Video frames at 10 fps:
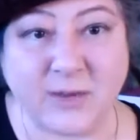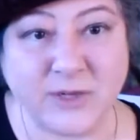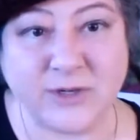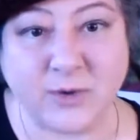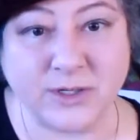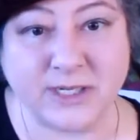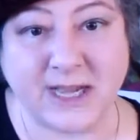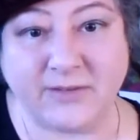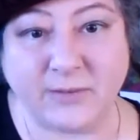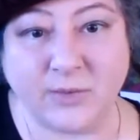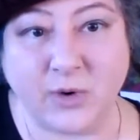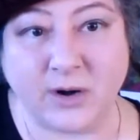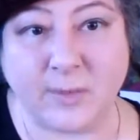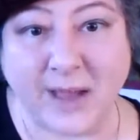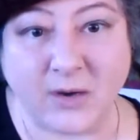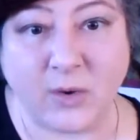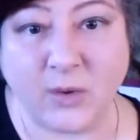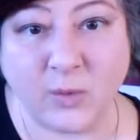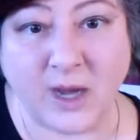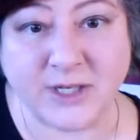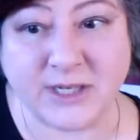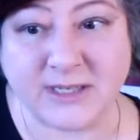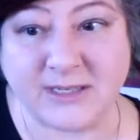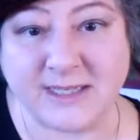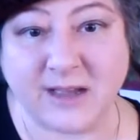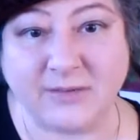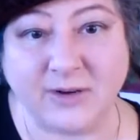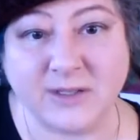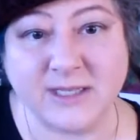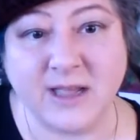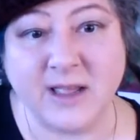with Georgia Davenport about Whole Washington's efforts.